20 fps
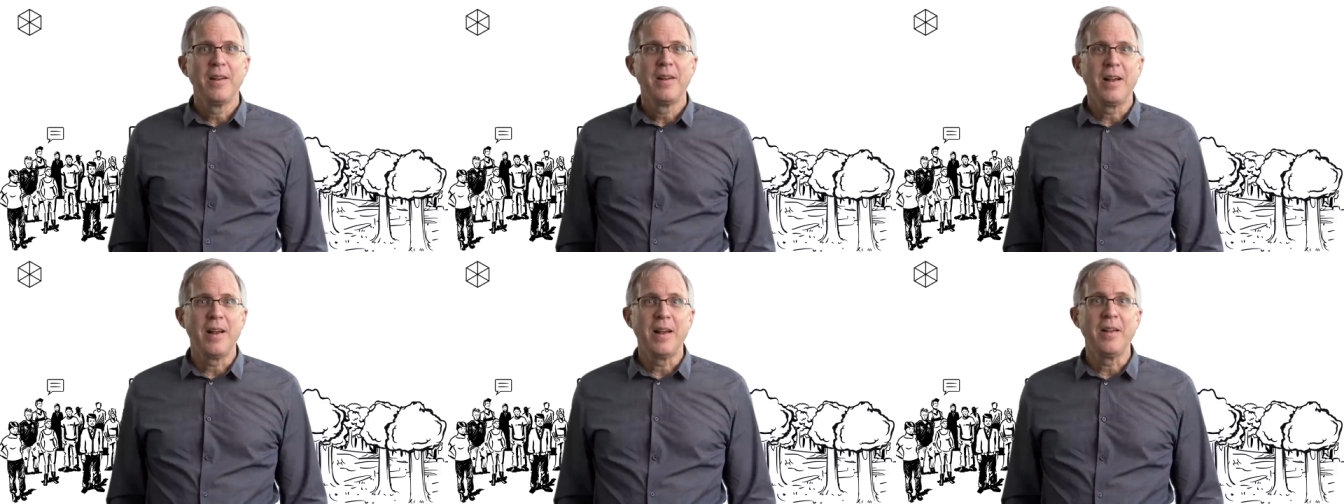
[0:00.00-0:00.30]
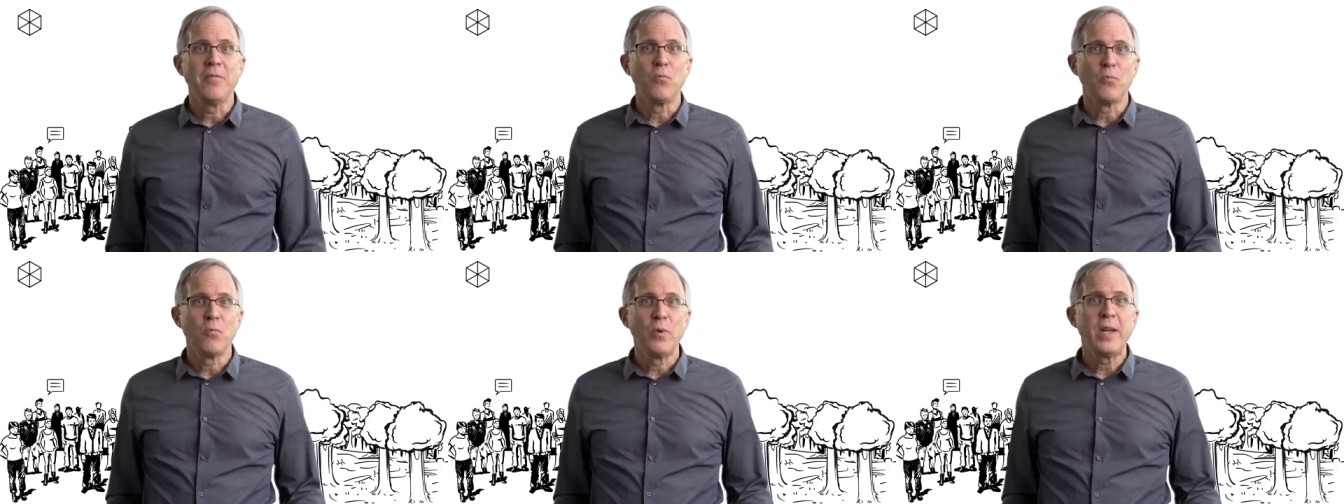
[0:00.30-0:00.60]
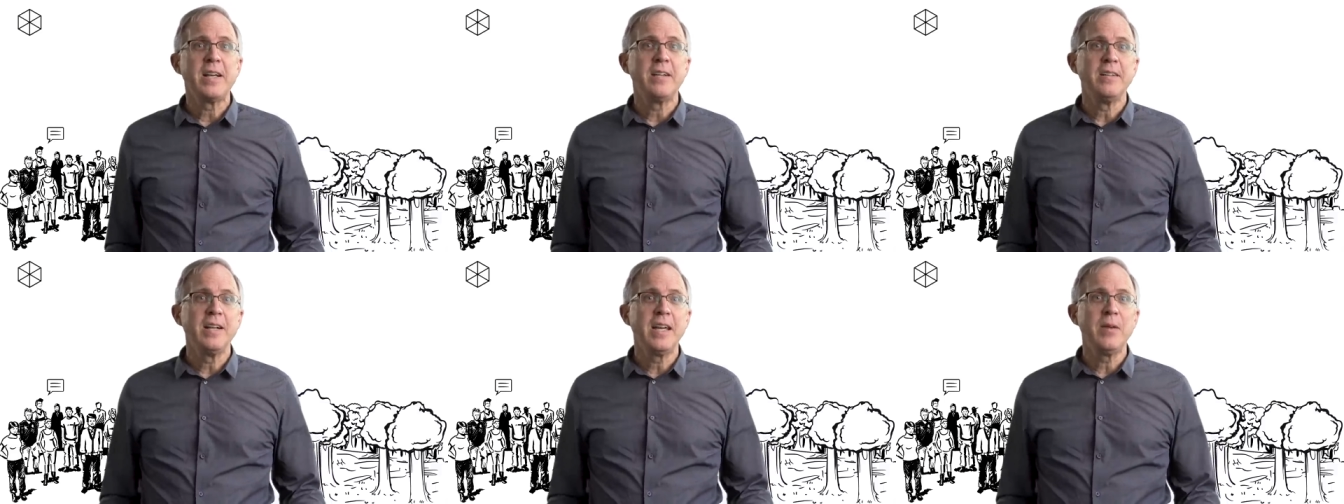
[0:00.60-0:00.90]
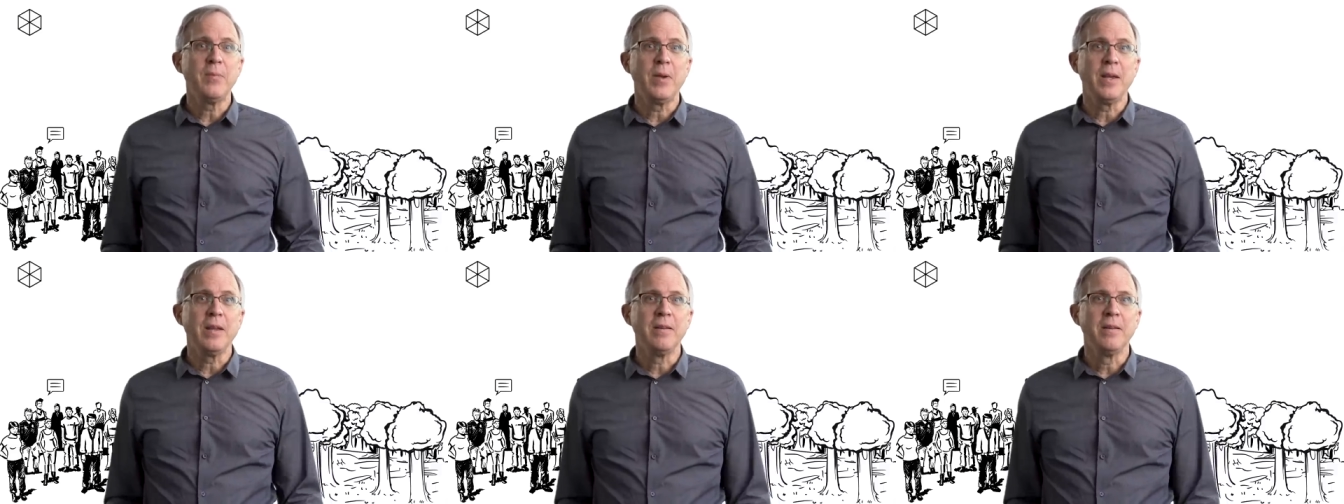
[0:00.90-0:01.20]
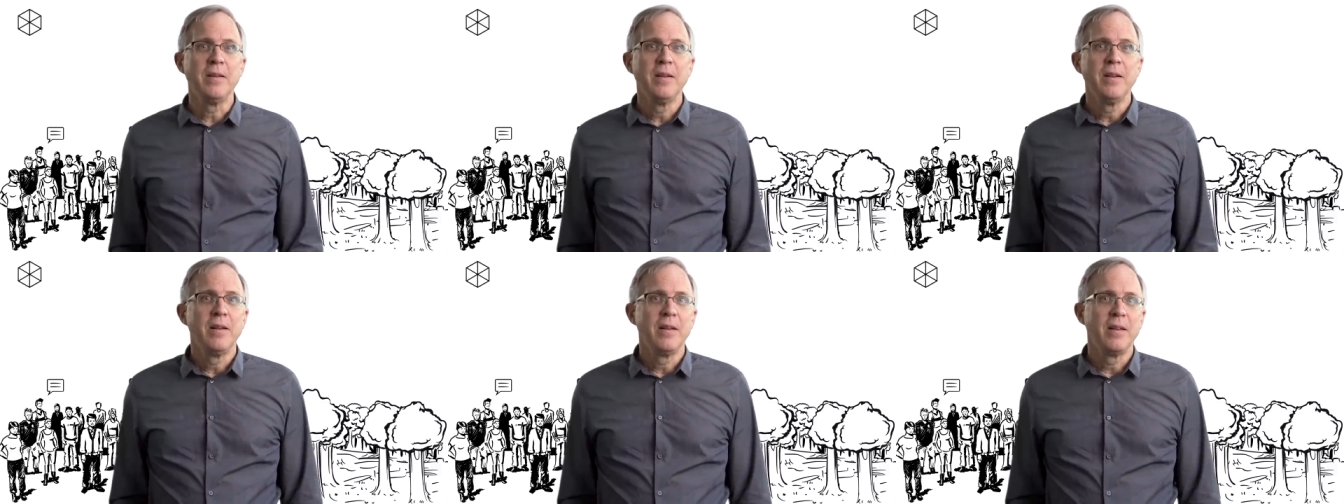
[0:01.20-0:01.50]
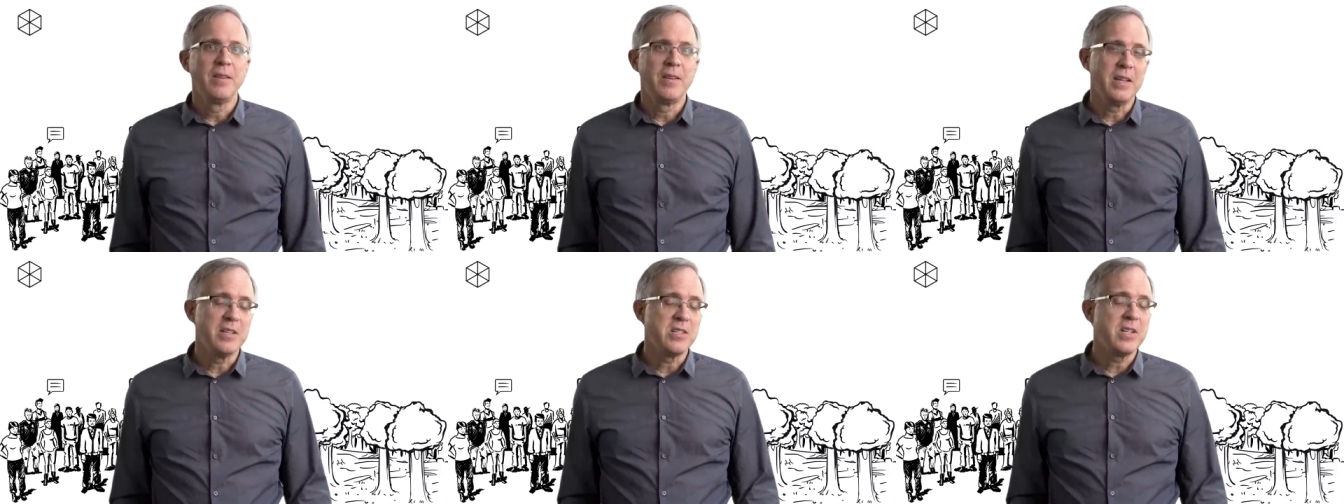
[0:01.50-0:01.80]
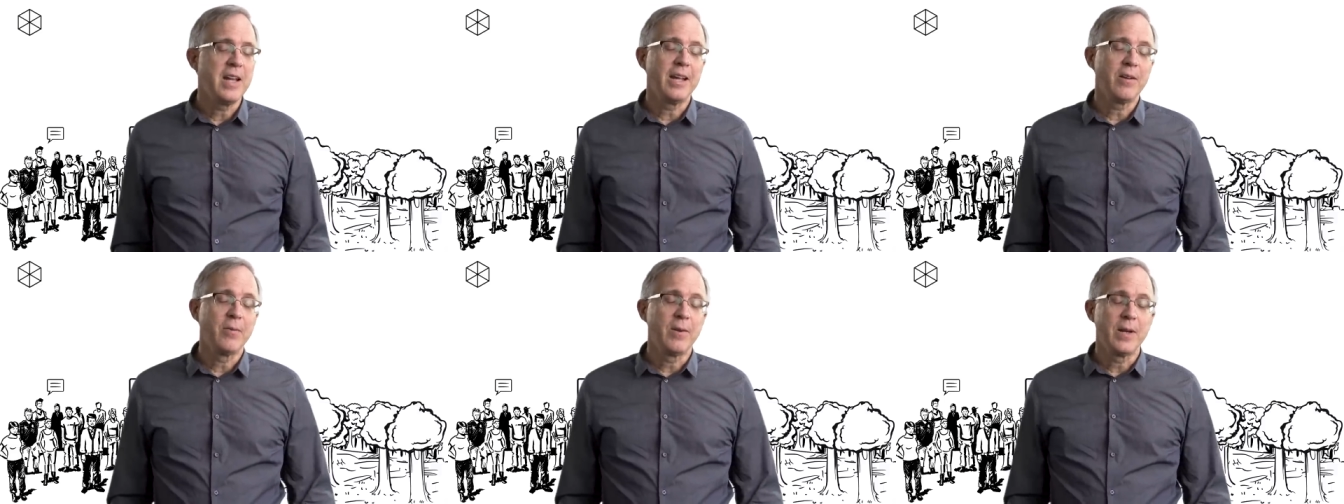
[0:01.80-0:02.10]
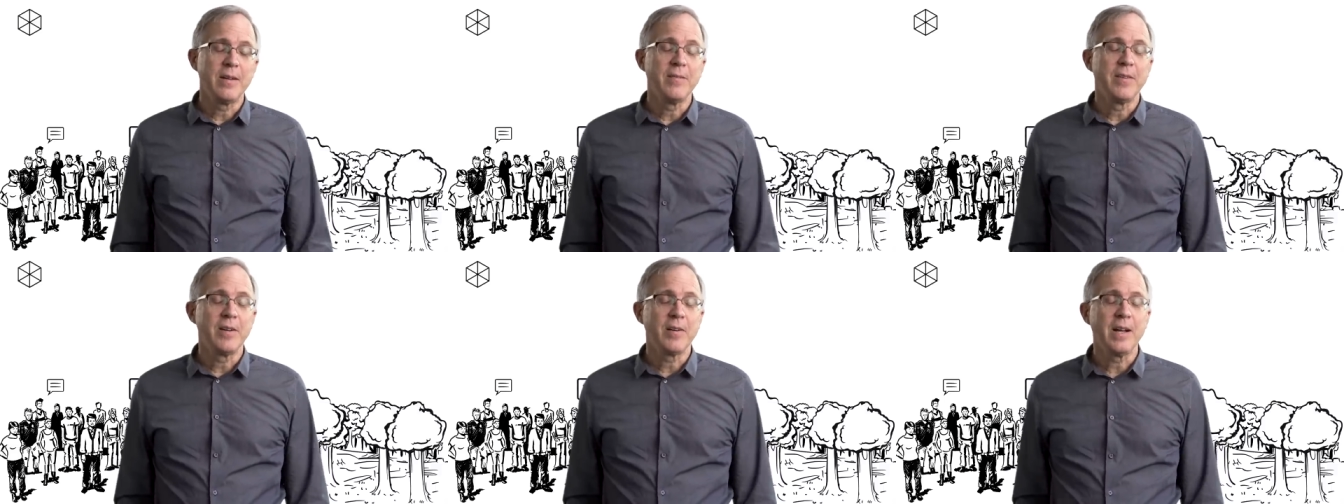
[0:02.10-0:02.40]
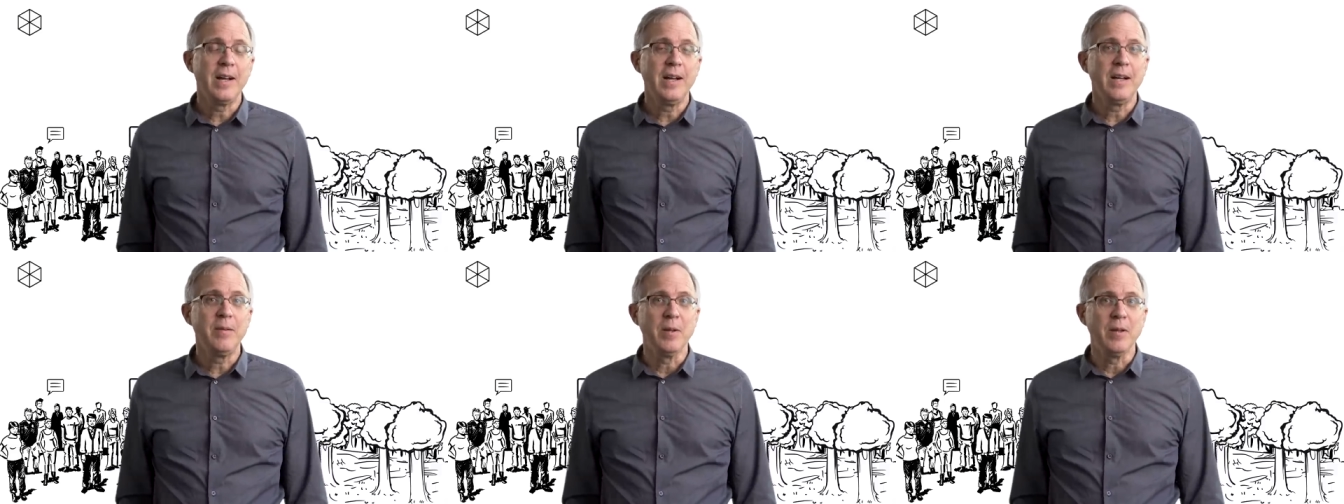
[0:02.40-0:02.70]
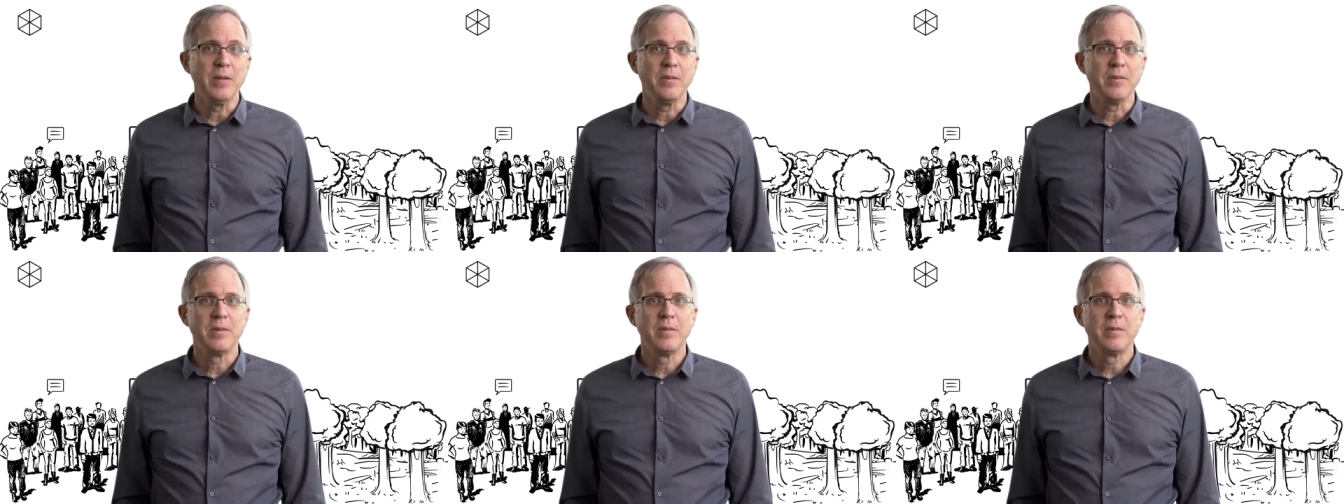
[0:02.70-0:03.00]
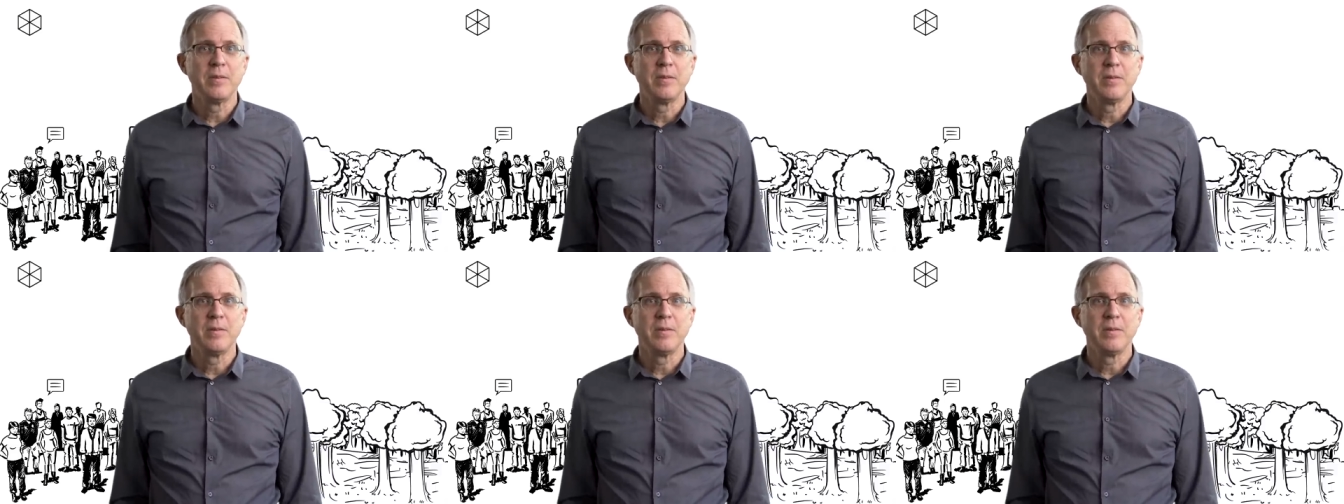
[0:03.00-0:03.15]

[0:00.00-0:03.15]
and reclaiming the integrity of their commons.